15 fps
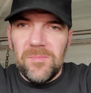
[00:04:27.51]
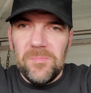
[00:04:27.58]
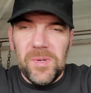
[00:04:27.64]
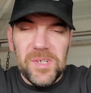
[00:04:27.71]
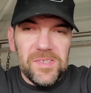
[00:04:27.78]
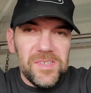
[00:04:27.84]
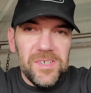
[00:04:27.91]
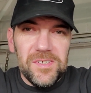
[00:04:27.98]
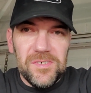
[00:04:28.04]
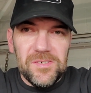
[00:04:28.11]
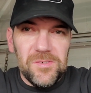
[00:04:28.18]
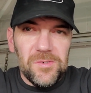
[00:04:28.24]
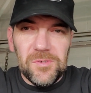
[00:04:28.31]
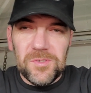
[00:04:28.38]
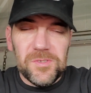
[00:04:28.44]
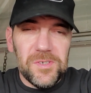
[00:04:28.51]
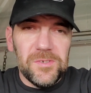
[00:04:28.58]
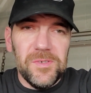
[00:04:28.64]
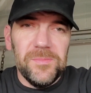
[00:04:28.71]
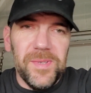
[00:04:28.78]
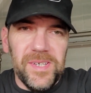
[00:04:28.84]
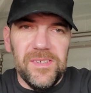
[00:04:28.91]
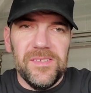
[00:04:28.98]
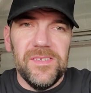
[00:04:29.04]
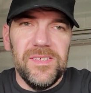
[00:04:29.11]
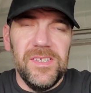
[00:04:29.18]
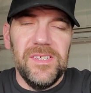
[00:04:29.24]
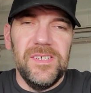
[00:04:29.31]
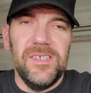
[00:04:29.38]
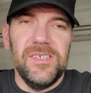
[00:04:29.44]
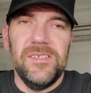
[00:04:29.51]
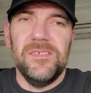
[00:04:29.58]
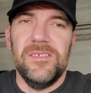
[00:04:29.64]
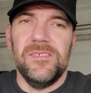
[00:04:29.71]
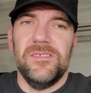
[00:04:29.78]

But they're older equipment. The